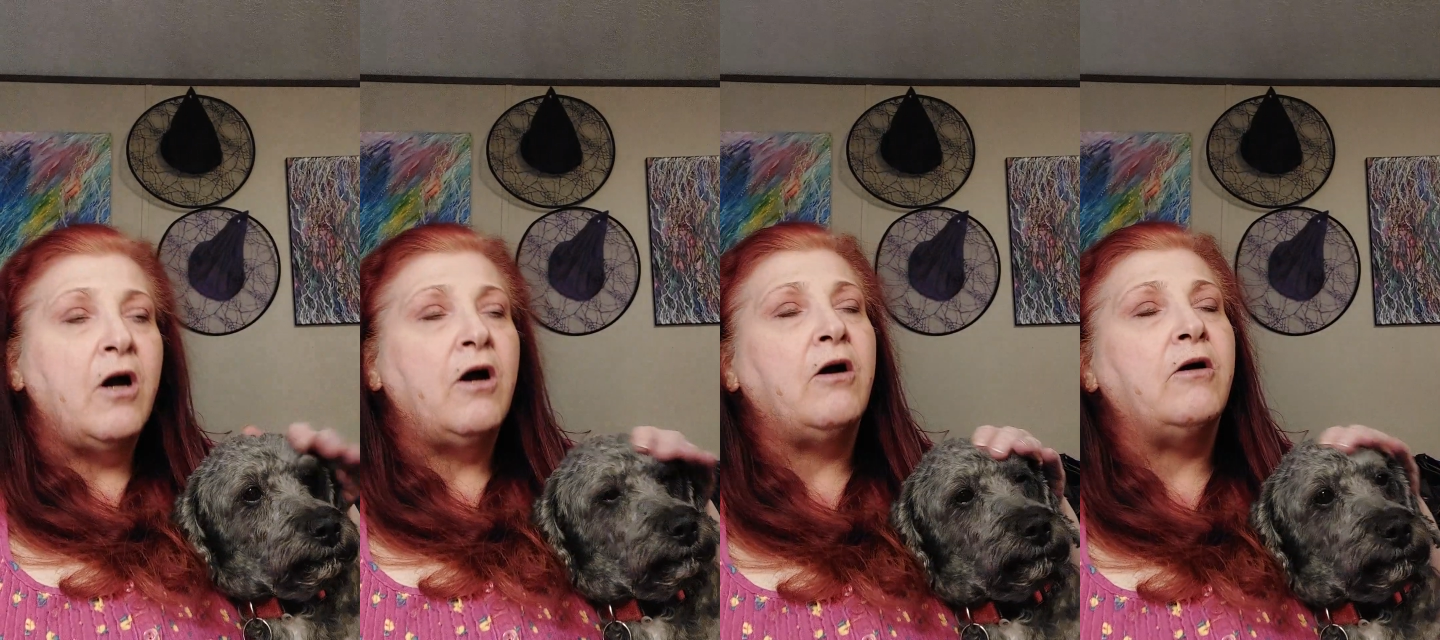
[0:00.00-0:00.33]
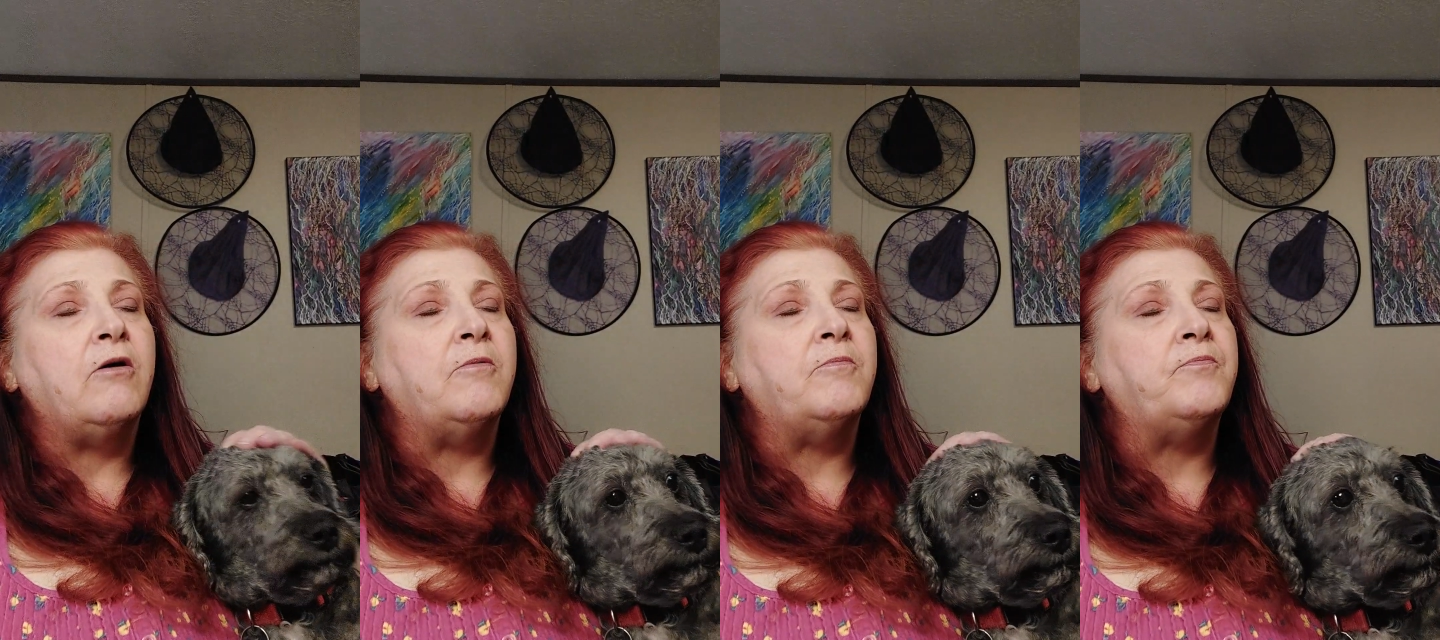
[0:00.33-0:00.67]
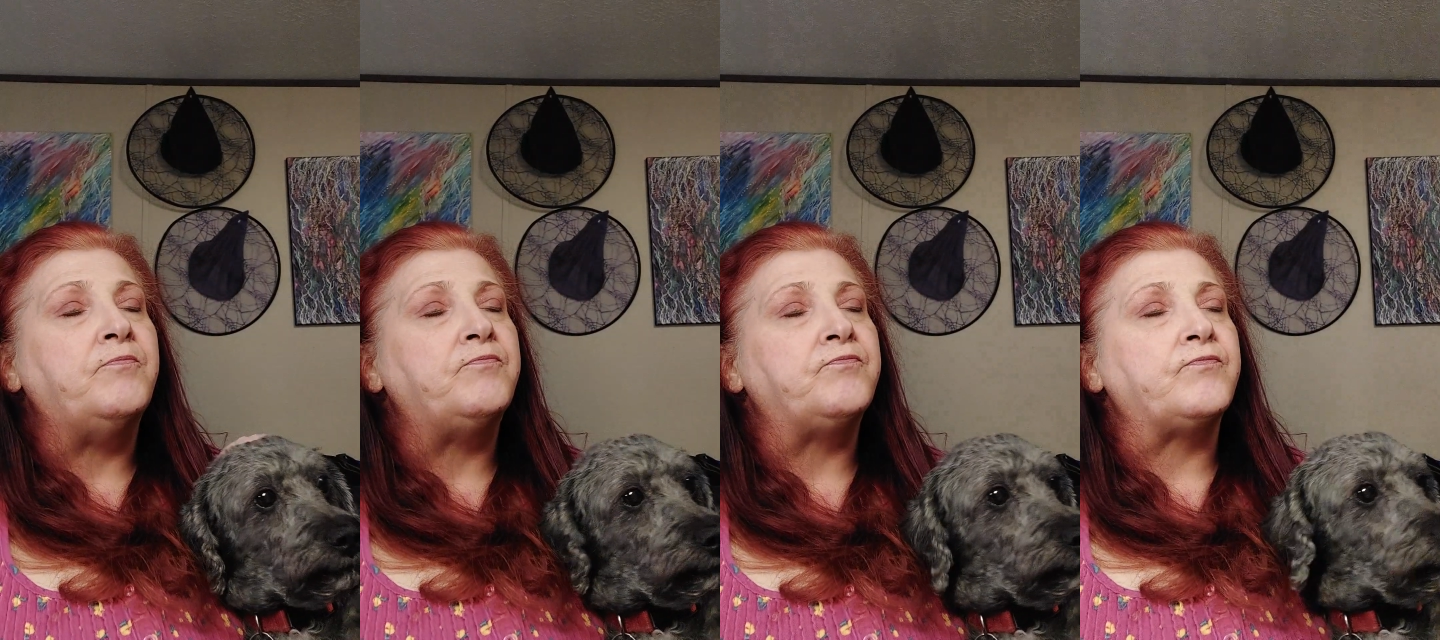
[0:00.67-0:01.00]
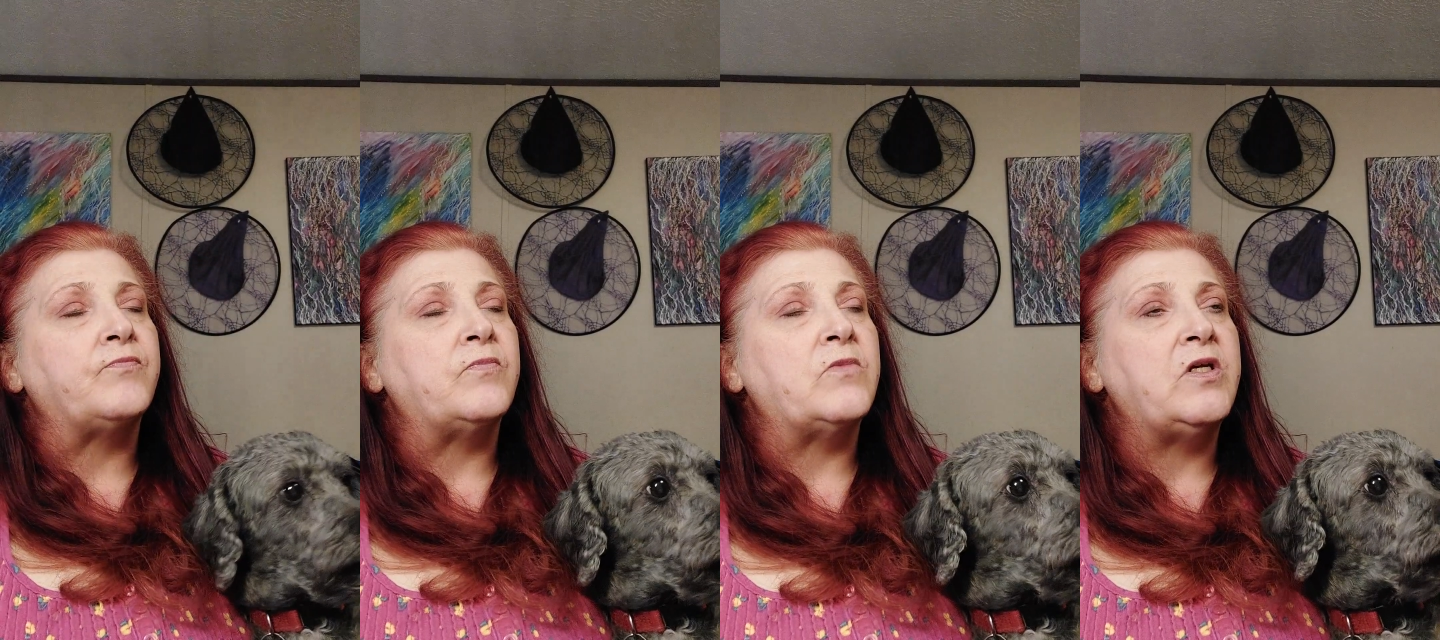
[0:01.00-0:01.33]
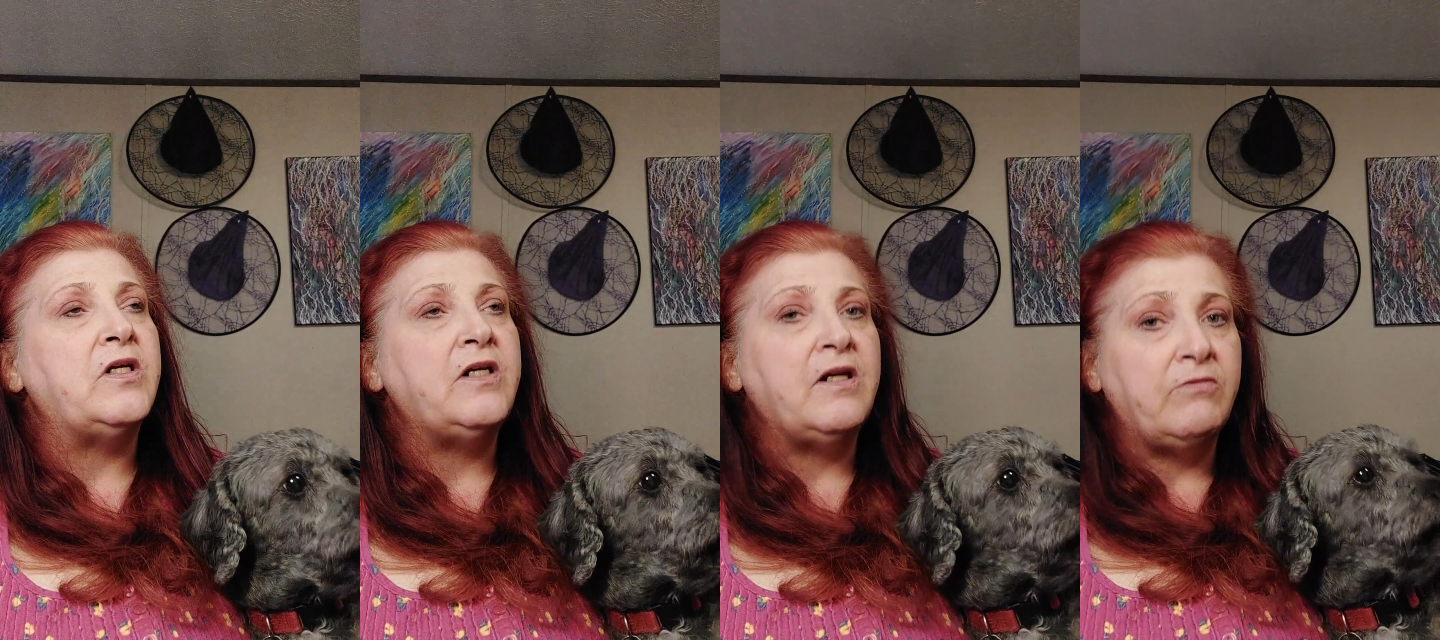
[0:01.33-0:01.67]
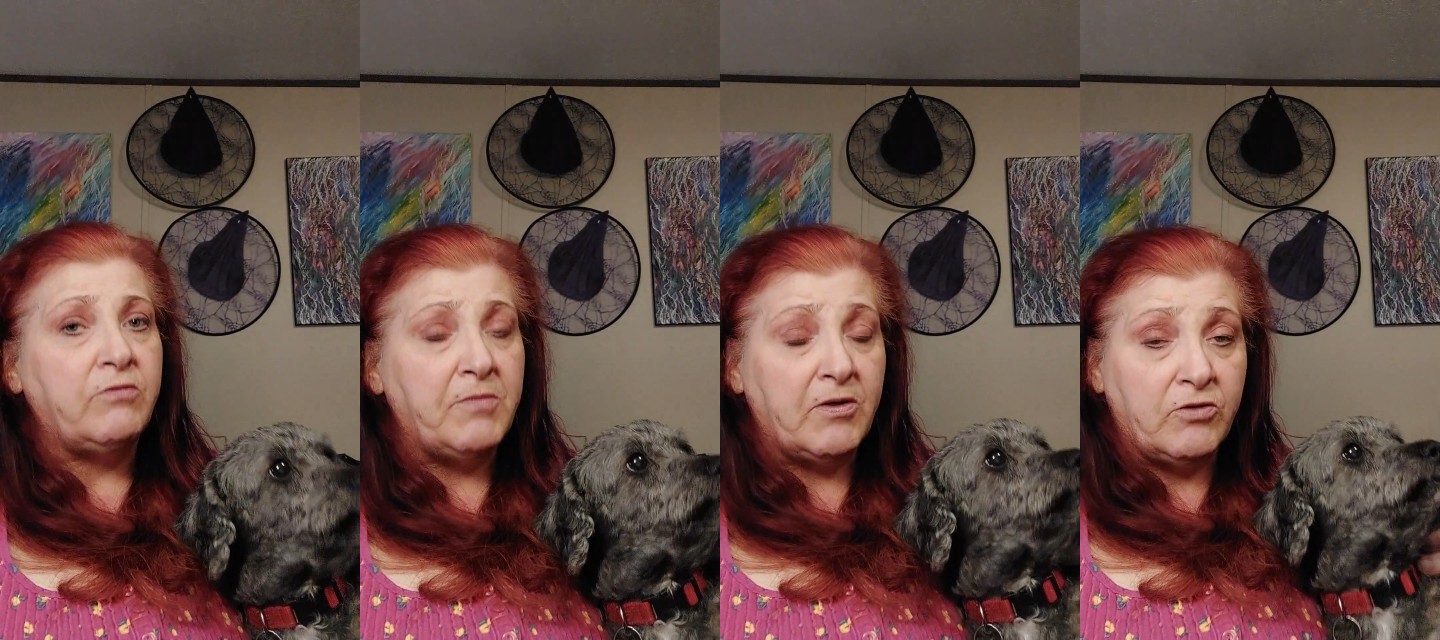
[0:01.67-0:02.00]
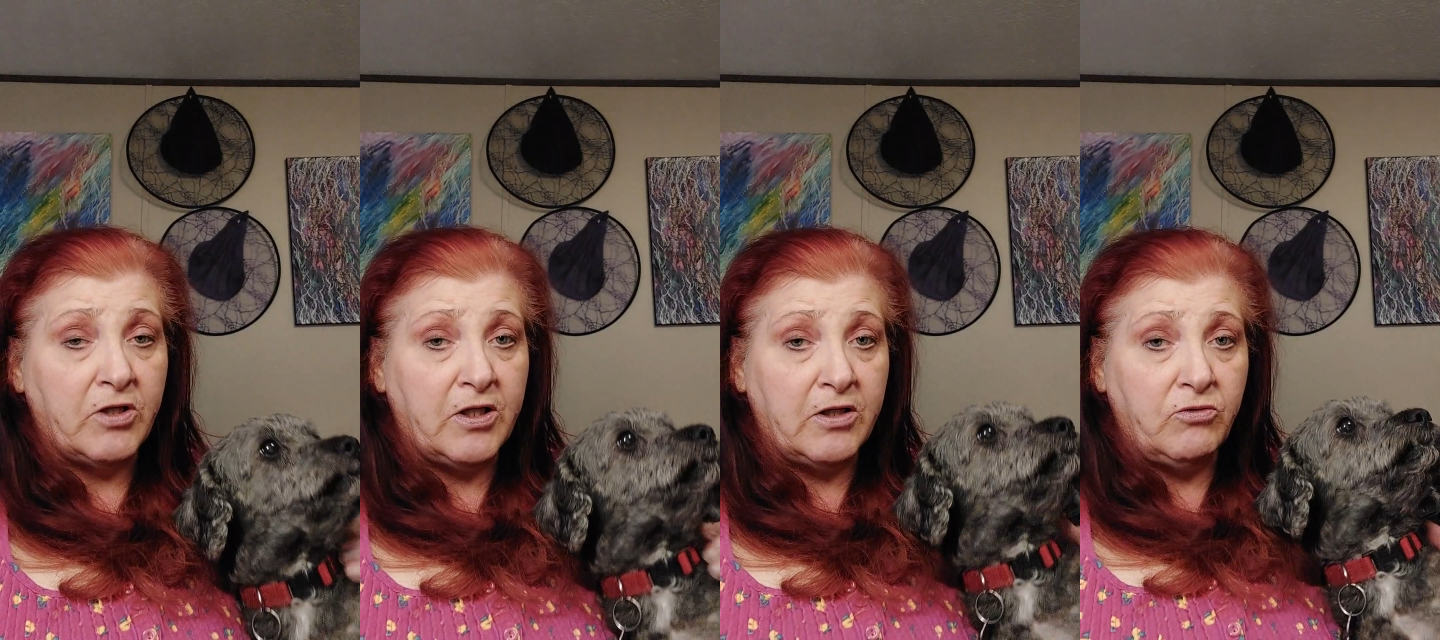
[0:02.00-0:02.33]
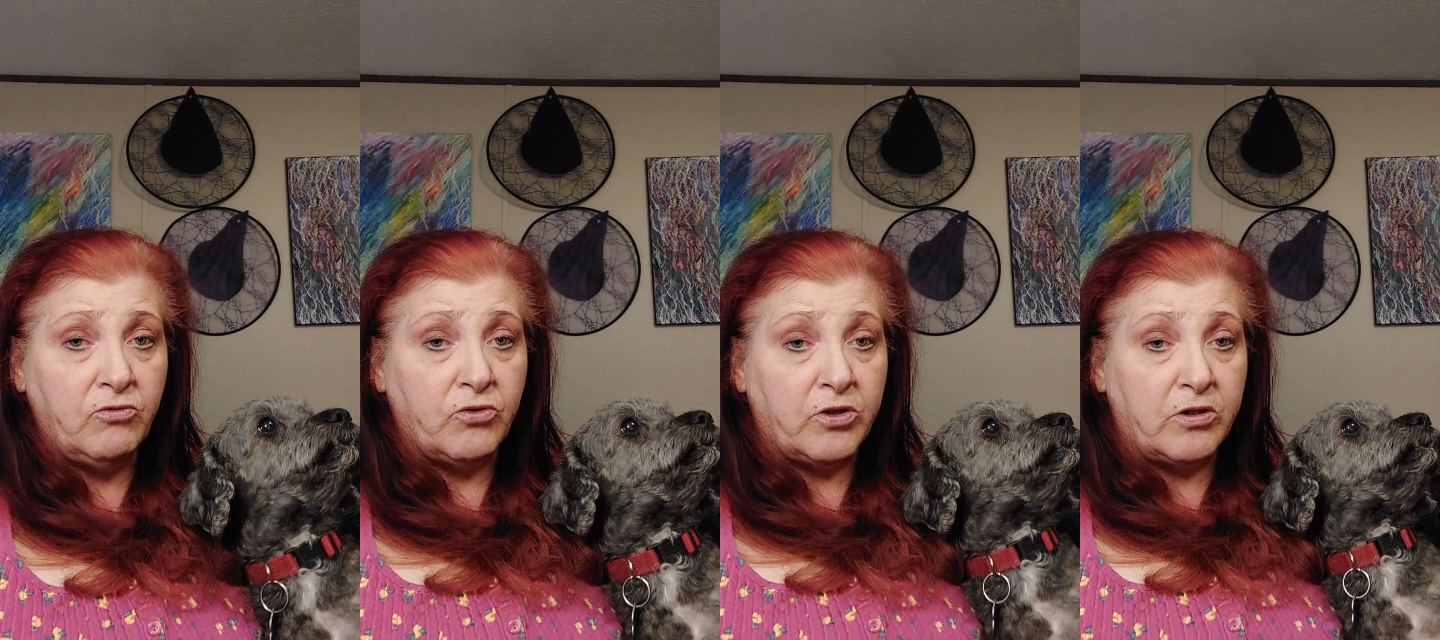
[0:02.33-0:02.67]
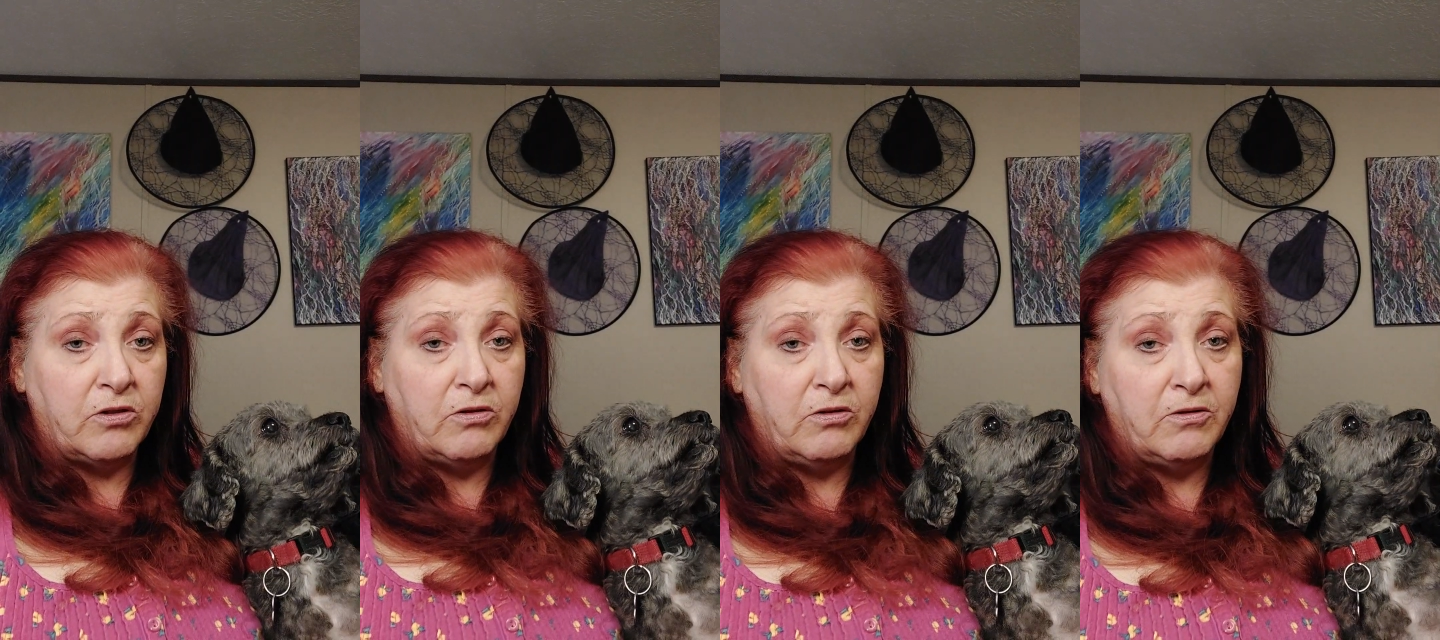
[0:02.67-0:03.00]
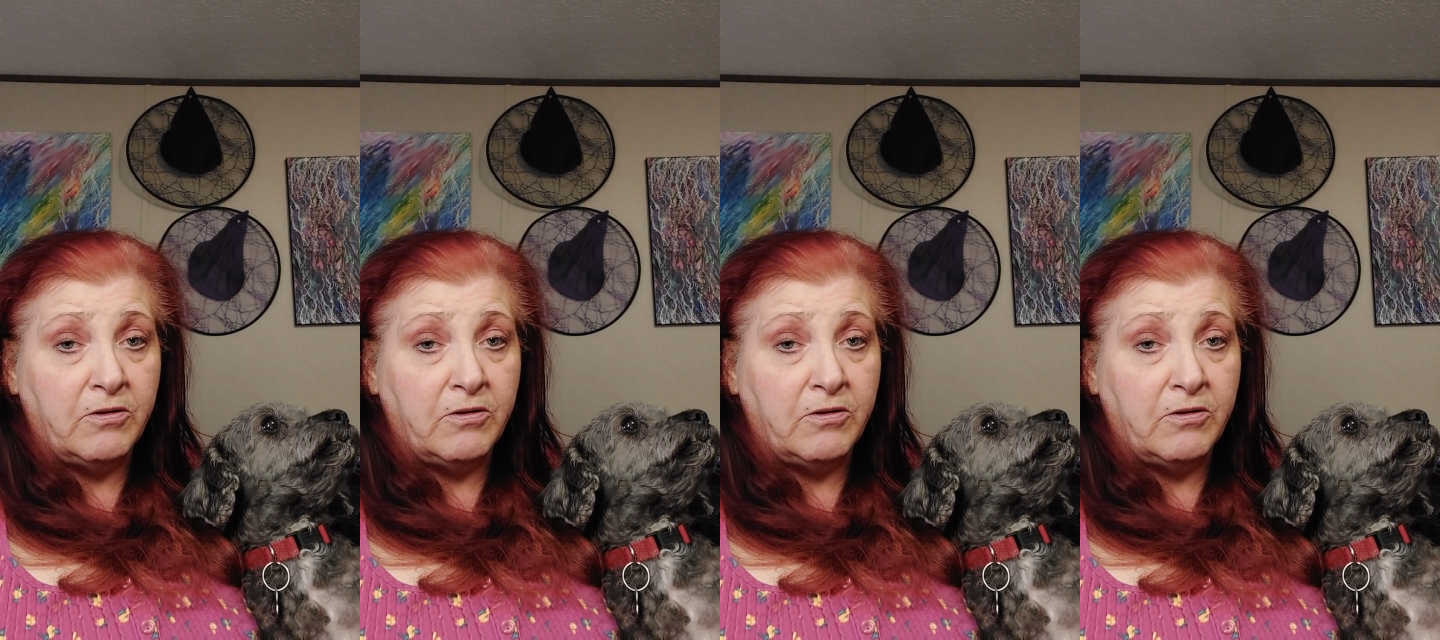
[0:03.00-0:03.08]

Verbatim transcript: Um, I need to have some outside interests.